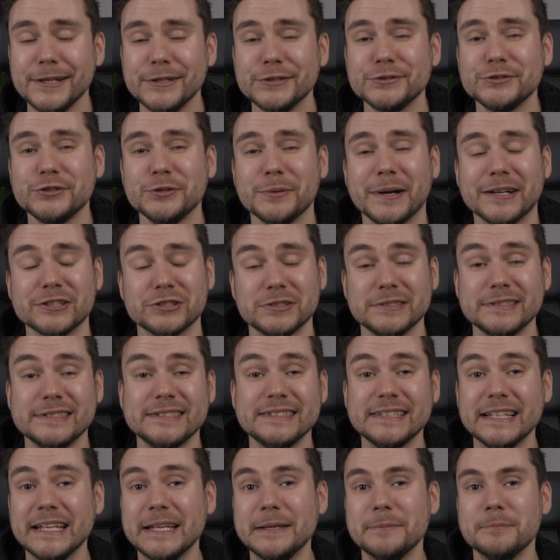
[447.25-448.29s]
to actually
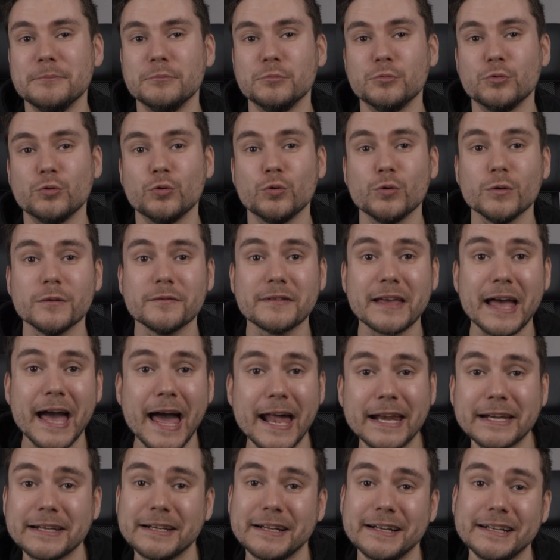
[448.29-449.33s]
see more of
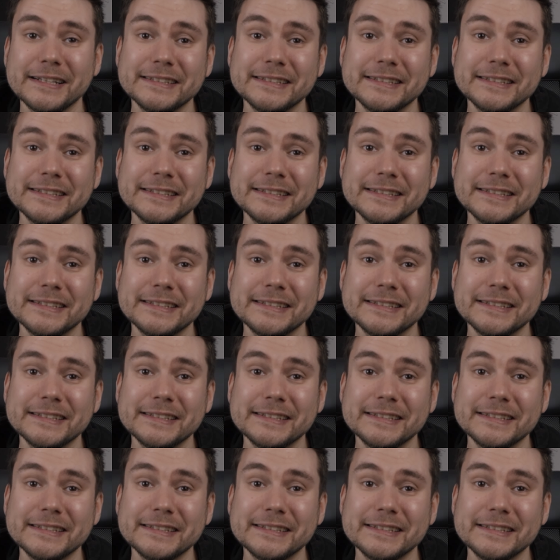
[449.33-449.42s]
Canada